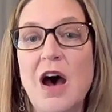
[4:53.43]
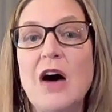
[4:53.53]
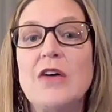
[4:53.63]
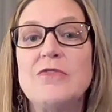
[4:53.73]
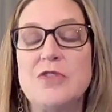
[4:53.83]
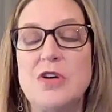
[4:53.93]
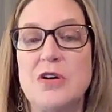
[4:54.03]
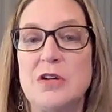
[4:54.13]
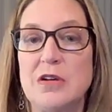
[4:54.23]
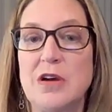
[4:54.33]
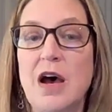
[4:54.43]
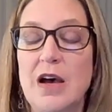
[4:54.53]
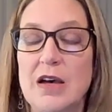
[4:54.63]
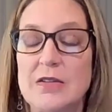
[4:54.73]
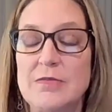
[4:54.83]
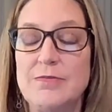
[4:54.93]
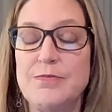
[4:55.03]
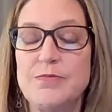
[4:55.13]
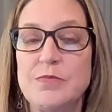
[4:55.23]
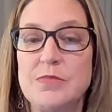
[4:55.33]
of the
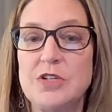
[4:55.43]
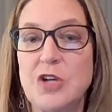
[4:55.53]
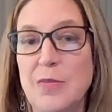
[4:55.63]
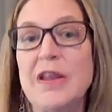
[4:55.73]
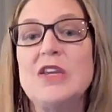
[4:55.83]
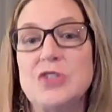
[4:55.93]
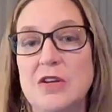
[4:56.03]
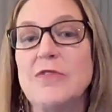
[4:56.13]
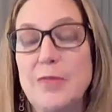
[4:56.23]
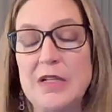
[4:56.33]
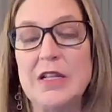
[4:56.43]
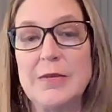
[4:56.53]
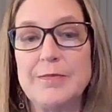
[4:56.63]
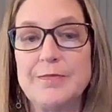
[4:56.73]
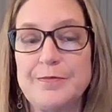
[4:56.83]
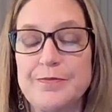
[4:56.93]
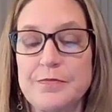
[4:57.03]
determination for billing.